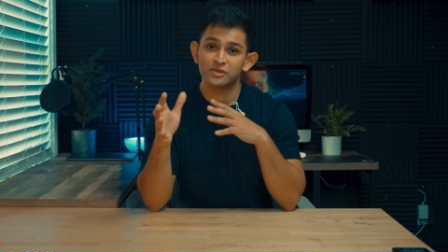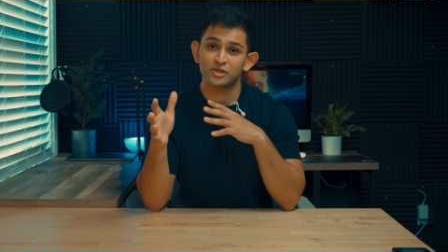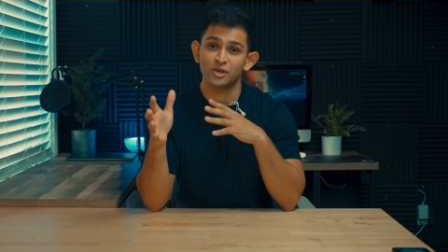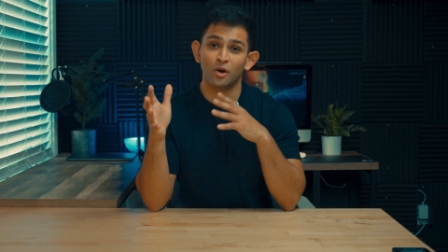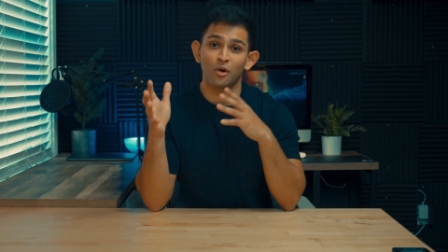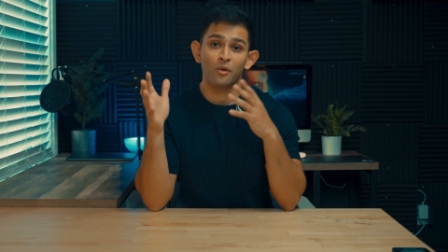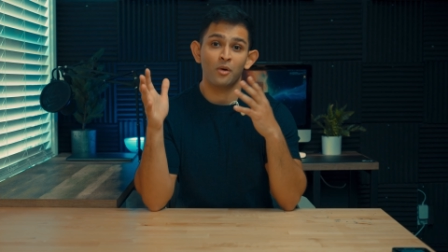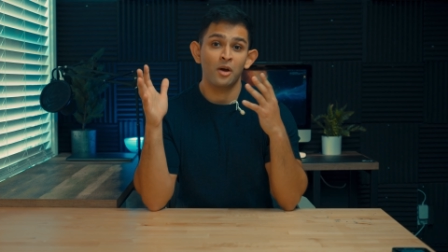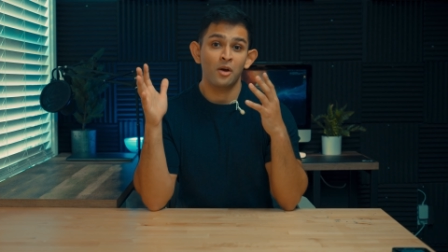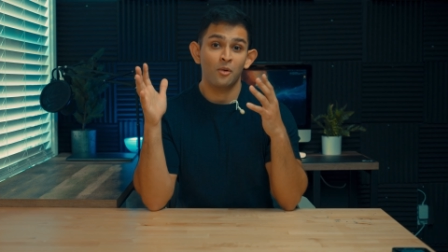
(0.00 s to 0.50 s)

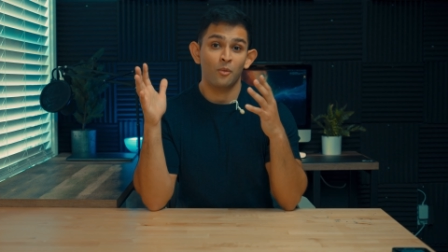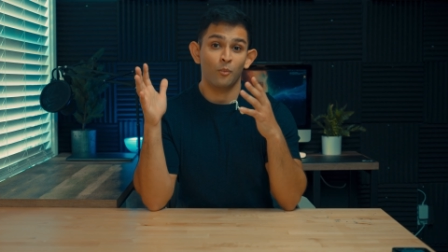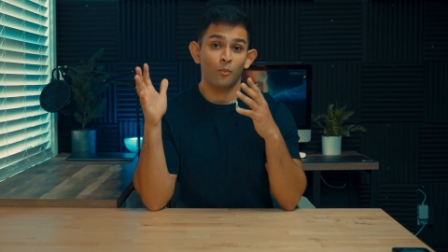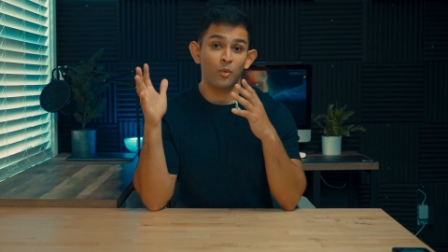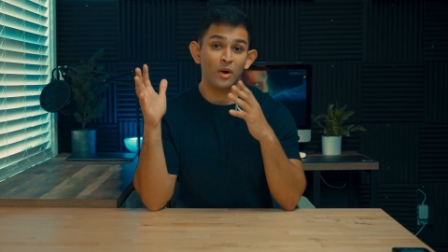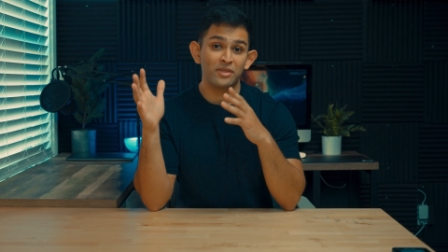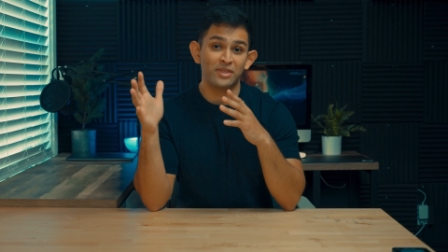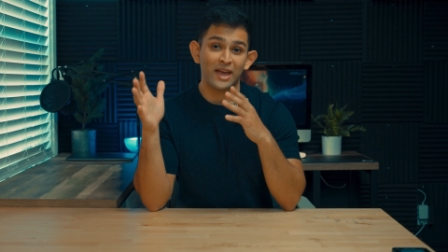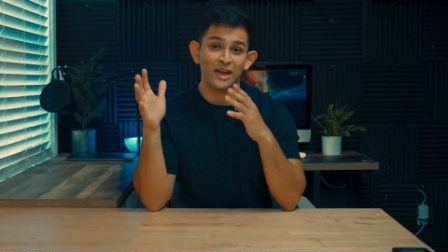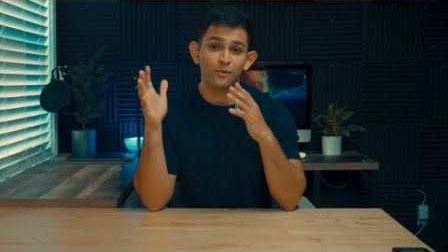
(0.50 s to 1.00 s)
So
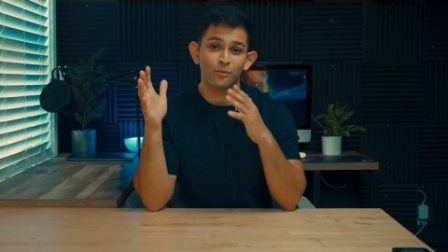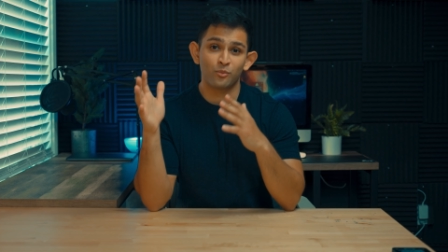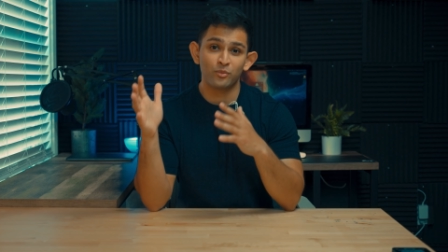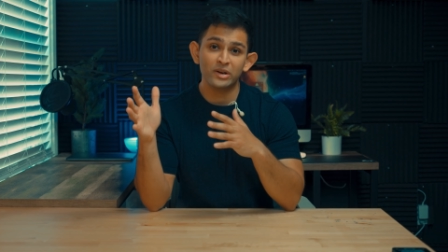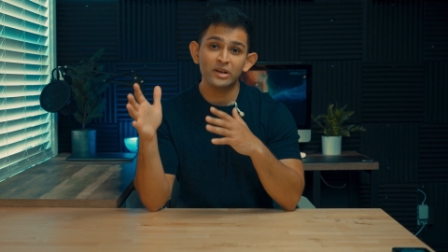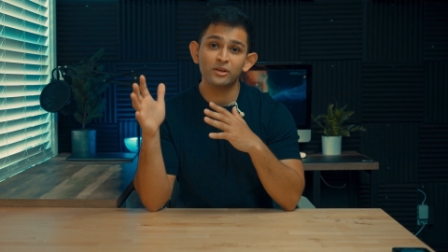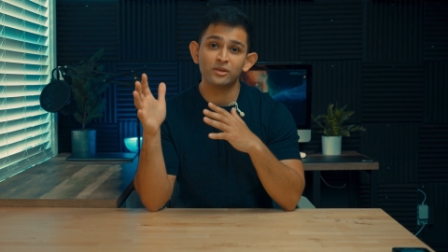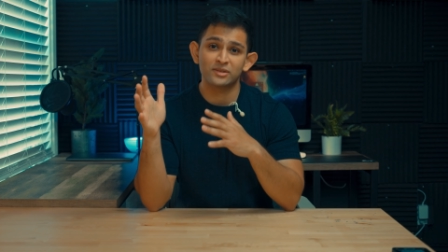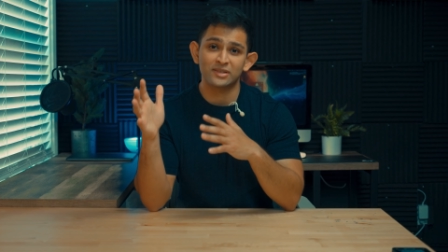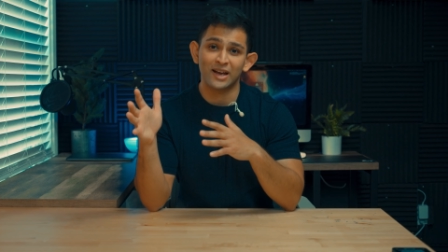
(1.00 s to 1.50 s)
with a
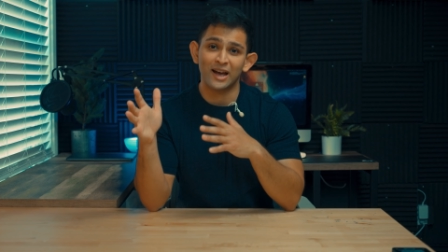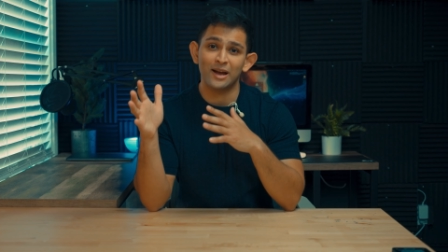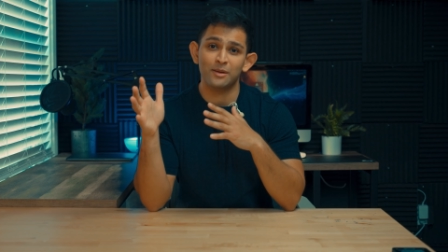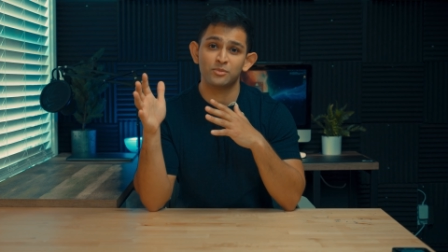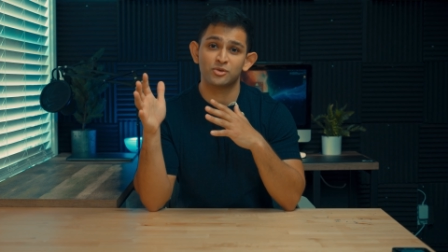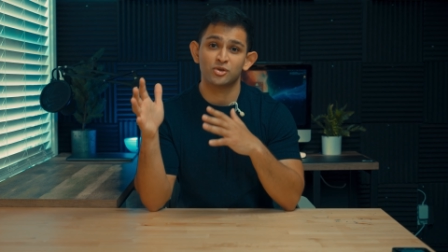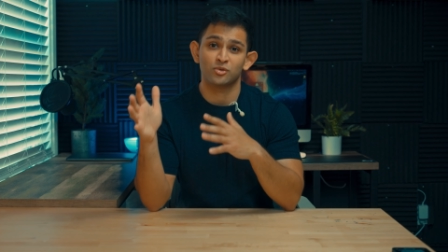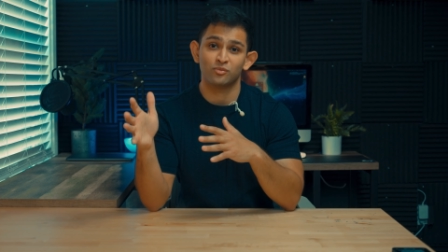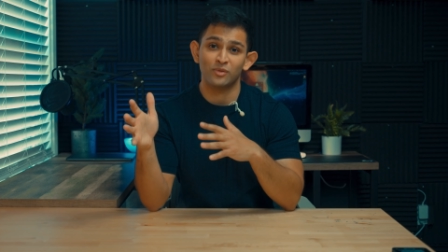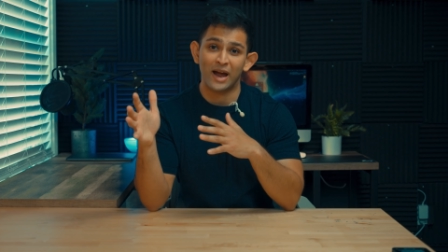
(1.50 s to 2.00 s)

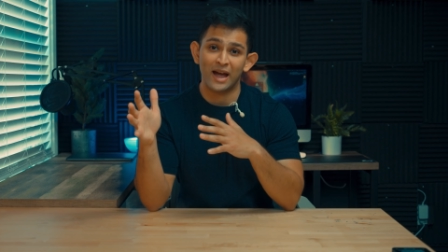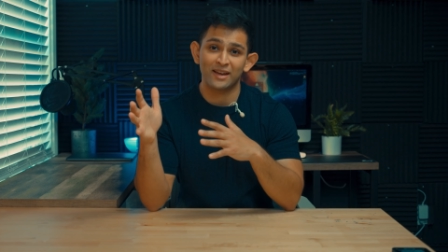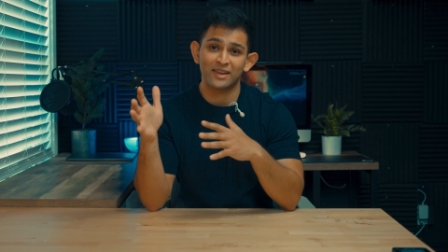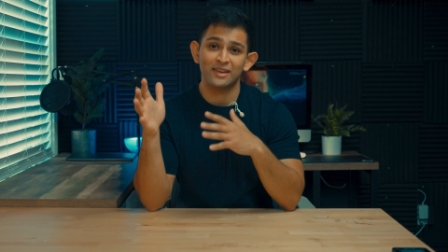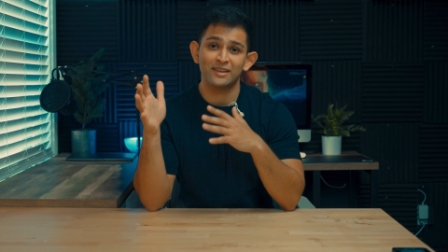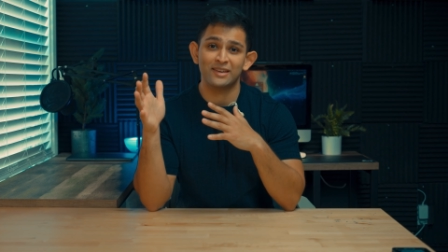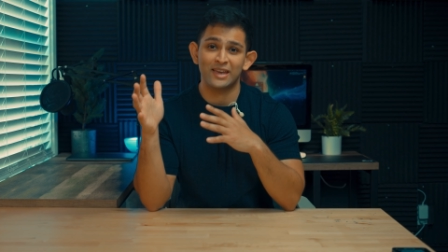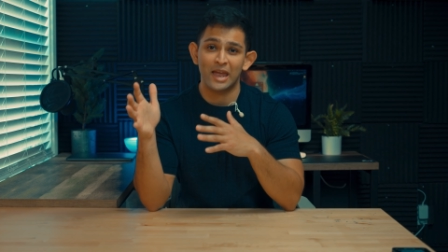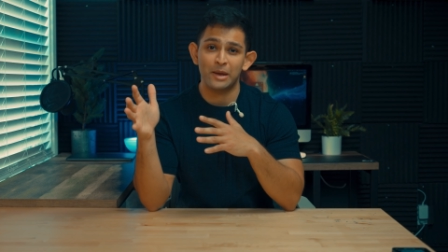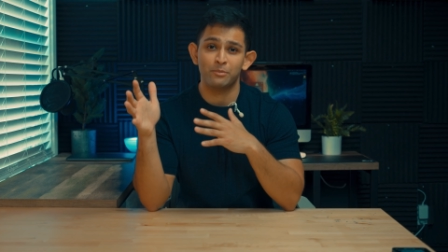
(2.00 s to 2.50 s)
real-time
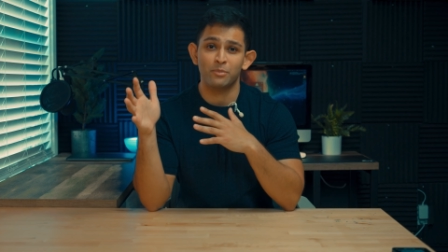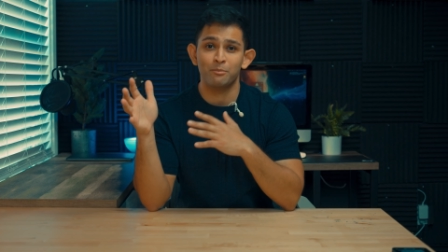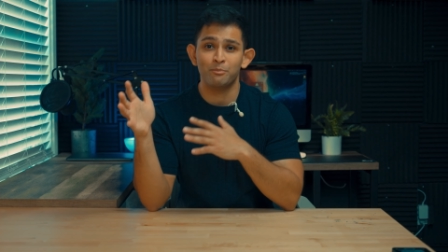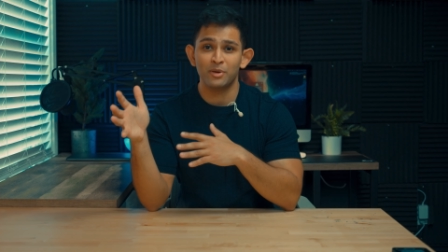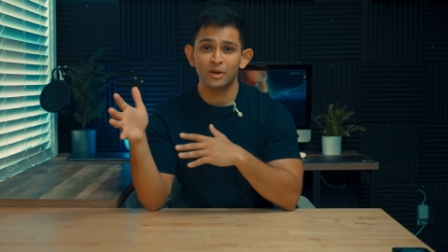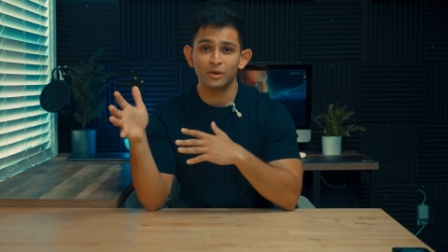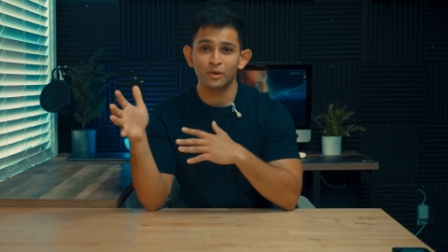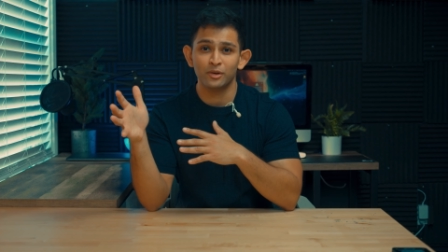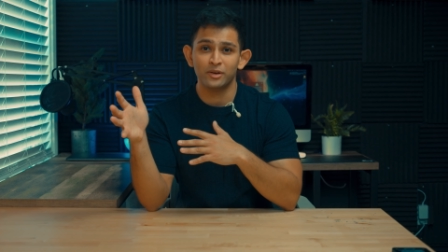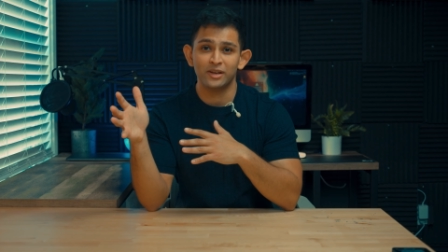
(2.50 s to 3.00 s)
tracking
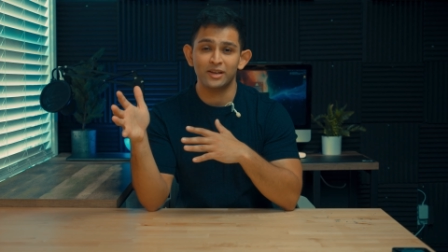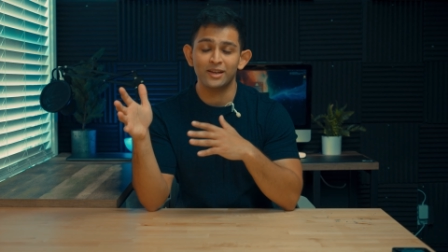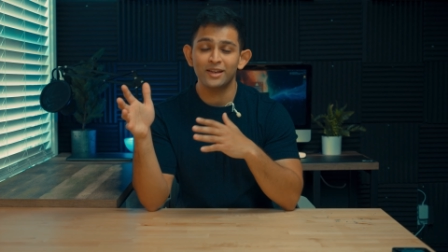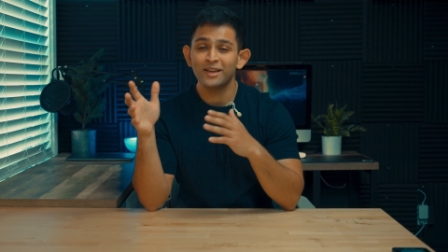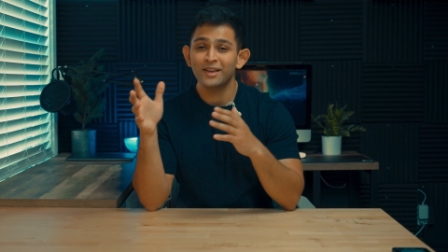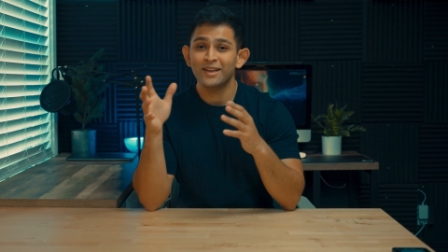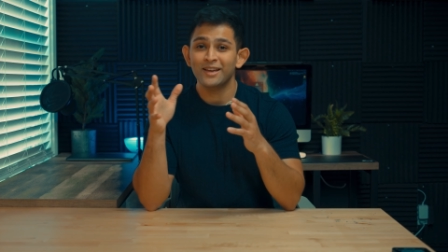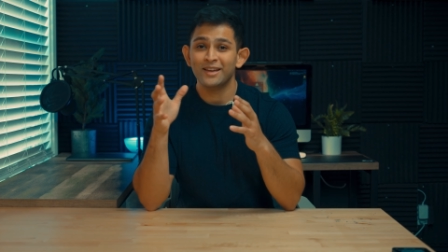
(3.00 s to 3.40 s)
capability,